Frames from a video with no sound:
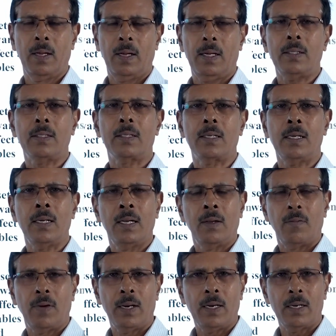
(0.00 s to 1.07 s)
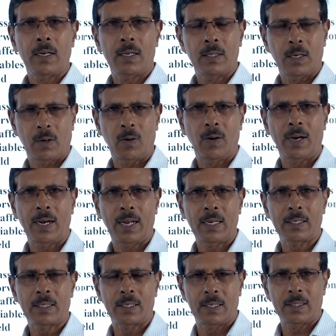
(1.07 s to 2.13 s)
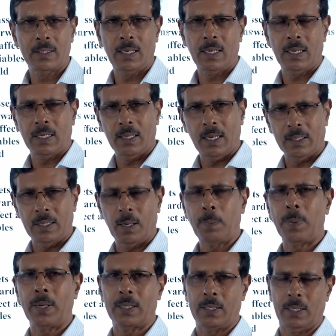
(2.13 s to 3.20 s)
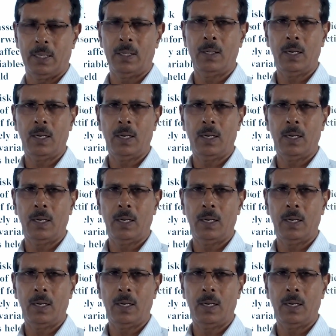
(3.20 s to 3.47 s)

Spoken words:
And when the contract, say the other party,